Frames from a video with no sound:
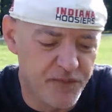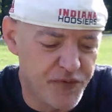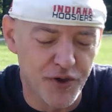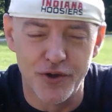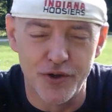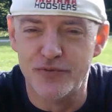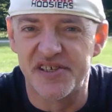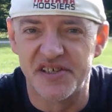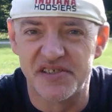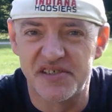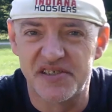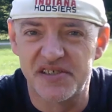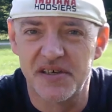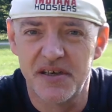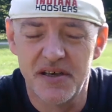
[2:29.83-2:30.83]
fuses
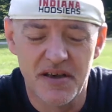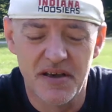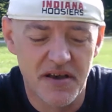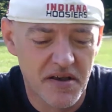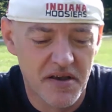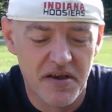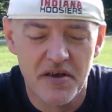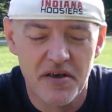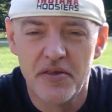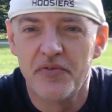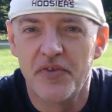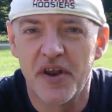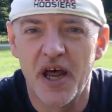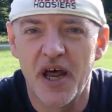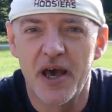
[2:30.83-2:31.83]

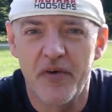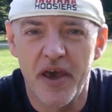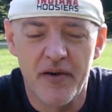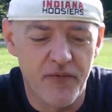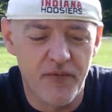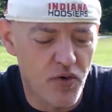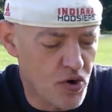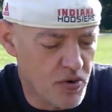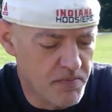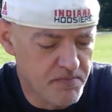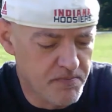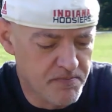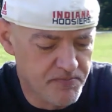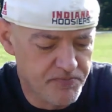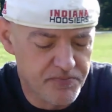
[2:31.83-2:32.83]
that I've ever
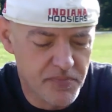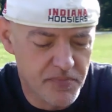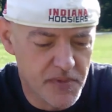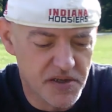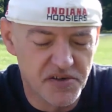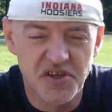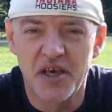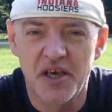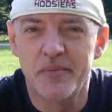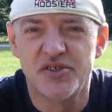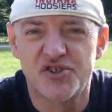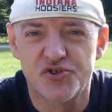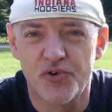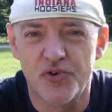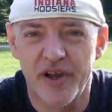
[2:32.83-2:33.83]

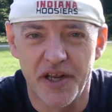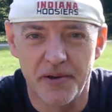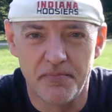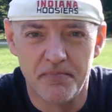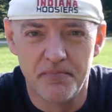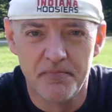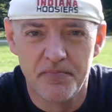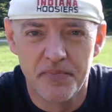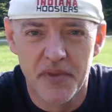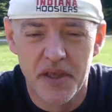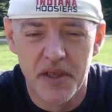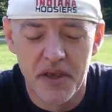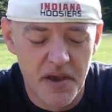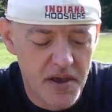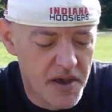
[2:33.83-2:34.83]
demonstrated.
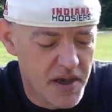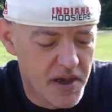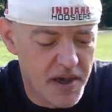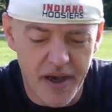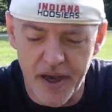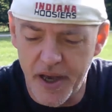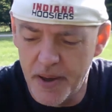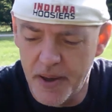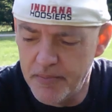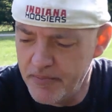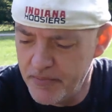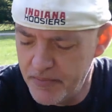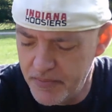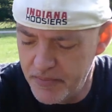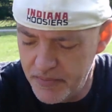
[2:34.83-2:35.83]
You
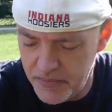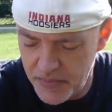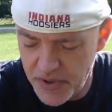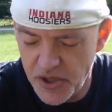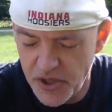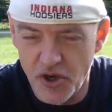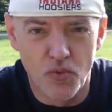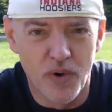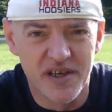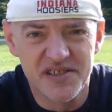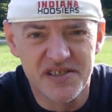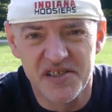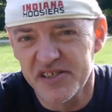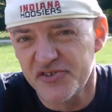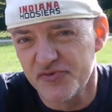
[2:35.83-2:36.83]
know,
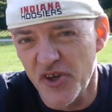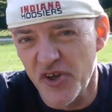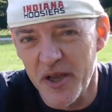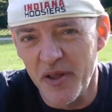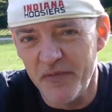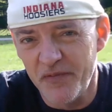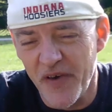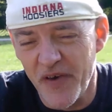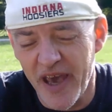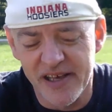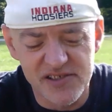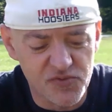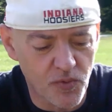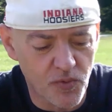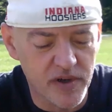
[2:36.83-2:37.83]
wasn't extremely
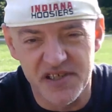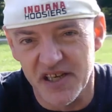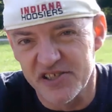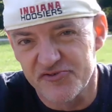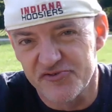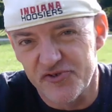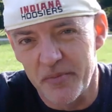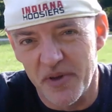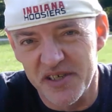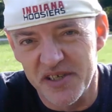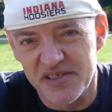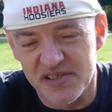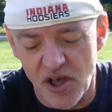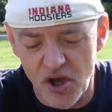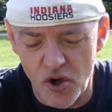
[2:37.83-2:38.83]
fast, wasn't extremely
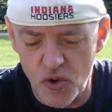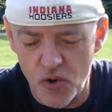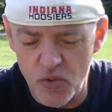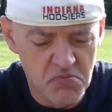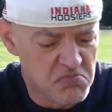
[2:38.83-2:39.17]
slow.